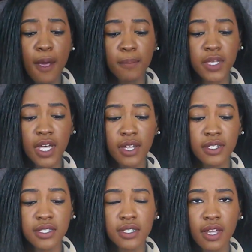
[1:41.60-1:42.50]

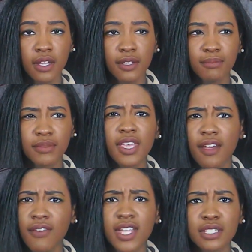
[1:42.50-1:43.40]
because
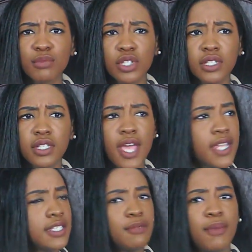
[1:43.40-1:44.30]
I've had some good
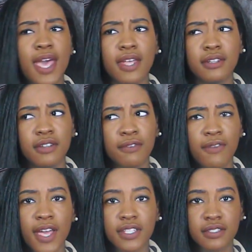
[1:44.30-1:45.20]
and some bad
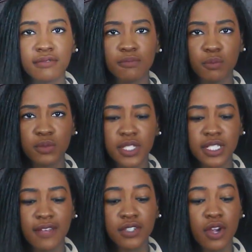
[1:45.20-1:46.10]
effects since
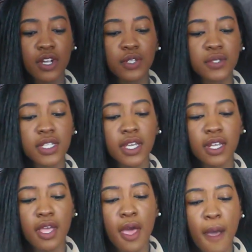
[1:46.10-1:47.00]
I've started using
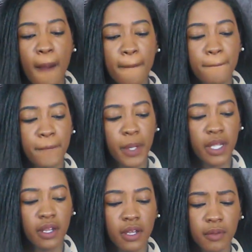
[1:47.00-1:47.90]
it.
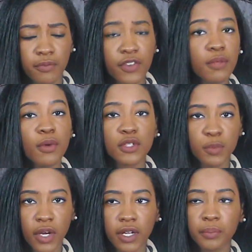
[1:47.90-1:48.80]
But for the most
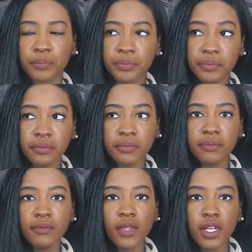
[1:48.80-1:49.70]
part,
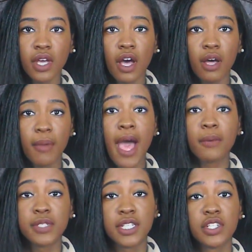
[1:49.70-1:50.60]
I
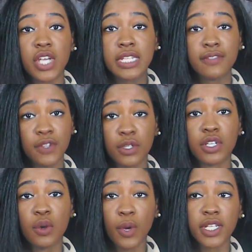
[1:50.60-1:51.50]
would suggest if you're
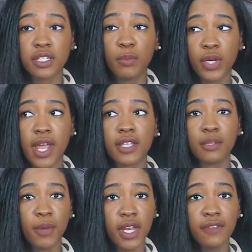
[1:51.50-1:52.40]
going to put out
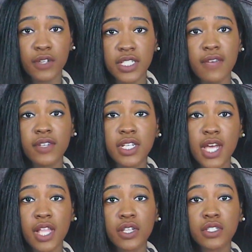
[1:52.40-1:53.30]
the money for
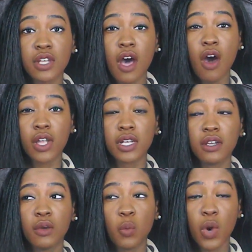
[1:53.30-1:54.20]
$70 on
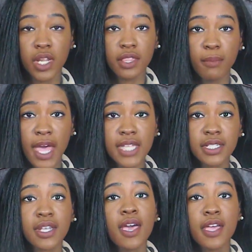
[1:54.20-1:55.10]
one of the
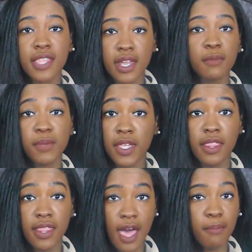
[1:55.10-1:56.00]
masks, that it be
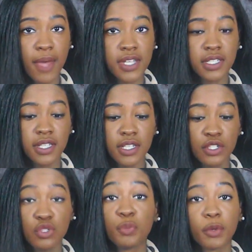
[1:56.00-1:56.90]
that mask, the
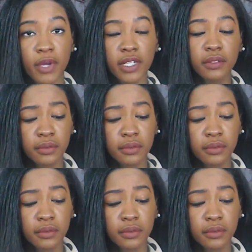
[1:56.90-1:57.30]
Supermud.